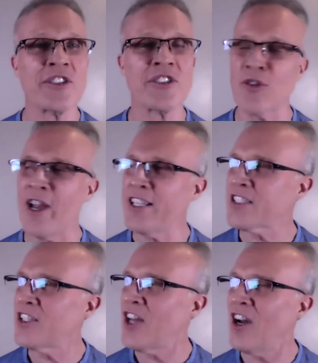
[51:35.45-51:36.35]
It's great
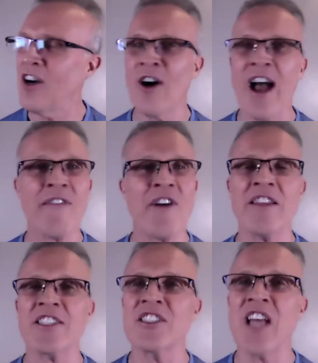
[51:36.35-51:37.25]
to know have all
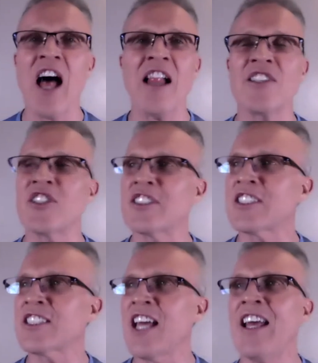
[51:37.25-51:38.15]
this knowledge and
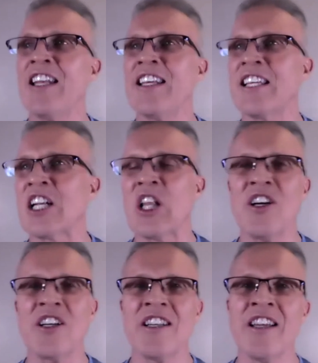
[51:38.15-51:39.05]
study and
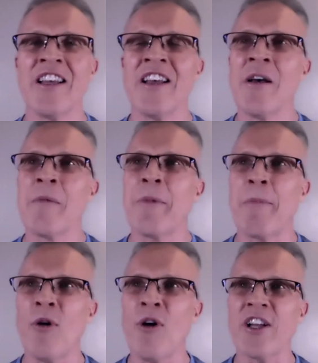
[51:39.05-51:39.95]
learn, but
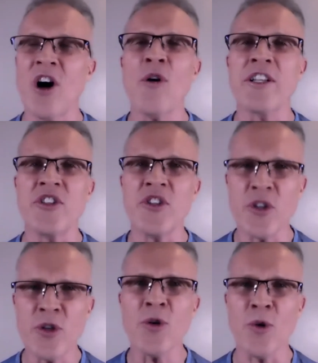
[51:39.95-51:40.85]
boy, go and
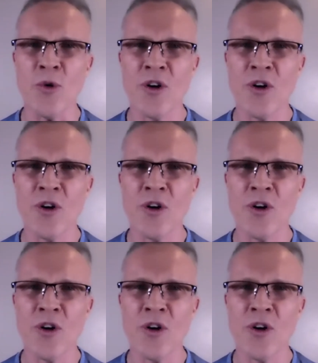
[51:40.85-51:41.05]
do.